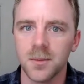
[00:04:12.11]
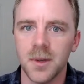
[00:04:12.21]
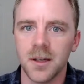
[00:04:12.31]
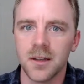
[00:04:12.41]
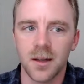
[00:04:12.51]

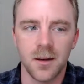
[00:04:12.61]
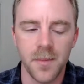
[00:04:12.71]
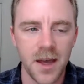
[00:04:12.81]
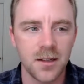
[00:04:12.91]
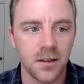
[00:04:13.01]
because I
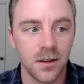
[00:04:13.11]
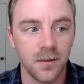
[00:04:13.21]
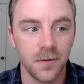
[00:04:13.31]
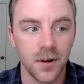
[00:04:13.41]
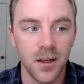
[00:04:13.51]
imagine that
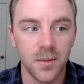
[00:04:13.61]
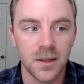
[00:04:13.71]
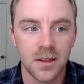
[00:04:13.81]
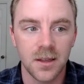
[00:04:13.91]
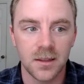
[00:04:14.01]
for him
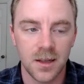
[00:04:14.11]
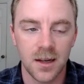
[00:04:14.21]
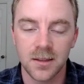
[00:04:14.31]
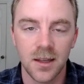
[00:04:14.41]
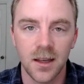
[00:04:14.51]
it's the
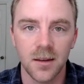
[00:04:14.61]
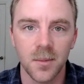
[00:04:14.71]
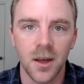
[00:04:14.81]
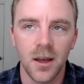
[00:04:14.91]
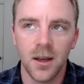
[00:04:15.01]
exact
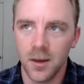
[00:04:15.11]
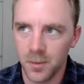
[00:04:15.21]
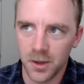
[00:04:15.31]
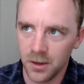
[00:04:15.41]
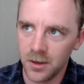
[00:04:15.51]
same, but